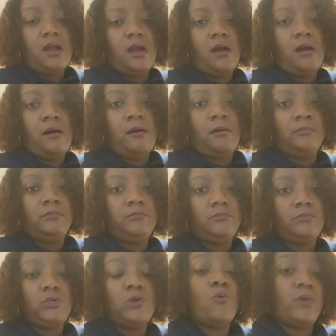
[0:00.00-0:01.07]

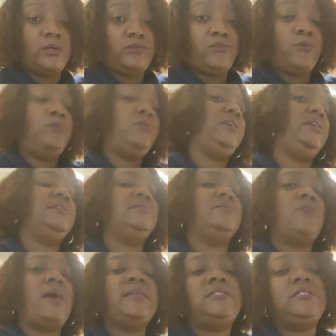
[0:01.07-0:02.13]
going through this.
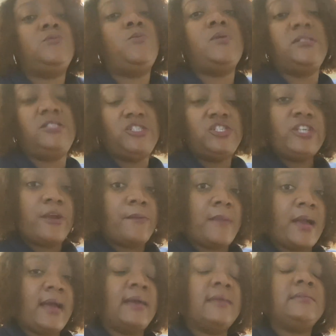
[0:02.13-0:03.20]
So I just wanted to share
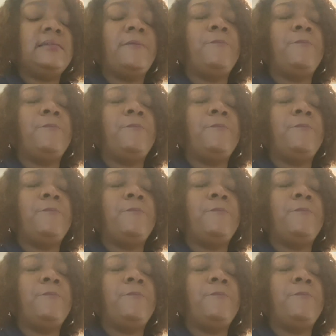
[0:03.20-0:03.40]
mine.